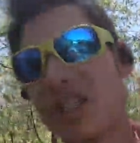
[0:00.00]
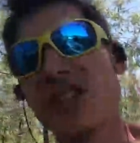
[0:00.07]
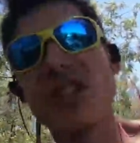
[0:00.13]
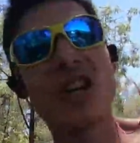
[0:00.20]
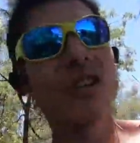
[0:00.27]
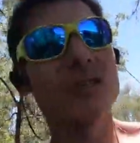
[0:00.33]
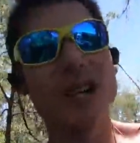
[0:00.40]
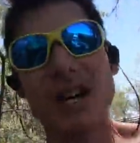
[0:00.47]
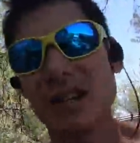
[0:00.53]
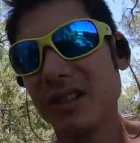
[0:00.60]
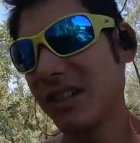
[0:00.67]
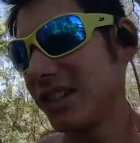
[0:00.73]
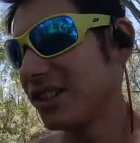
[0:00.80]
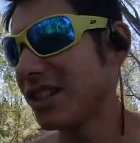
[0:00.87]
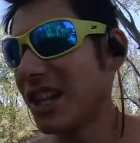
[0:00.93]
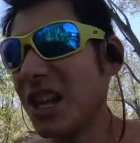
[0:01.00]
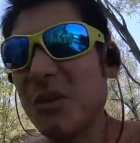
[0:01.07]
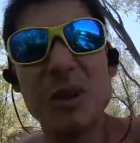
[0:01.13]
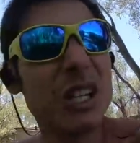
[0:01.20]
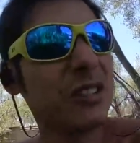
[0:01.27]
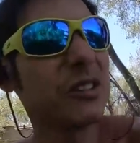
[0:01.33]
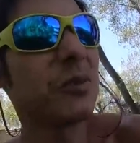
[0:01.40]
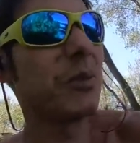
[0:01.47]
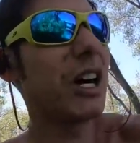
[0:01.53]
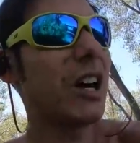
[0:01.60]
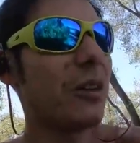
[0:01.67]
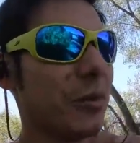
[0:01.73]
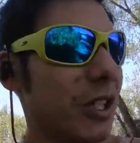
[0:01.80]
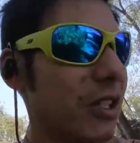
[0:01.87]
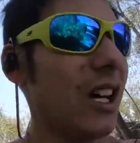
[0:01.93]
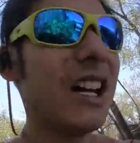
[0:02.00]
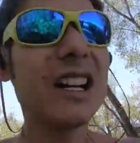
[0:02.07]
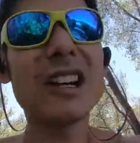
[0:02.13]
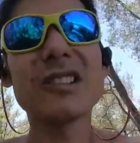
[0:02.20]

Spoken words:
just jogged around easy 8 miles about, but at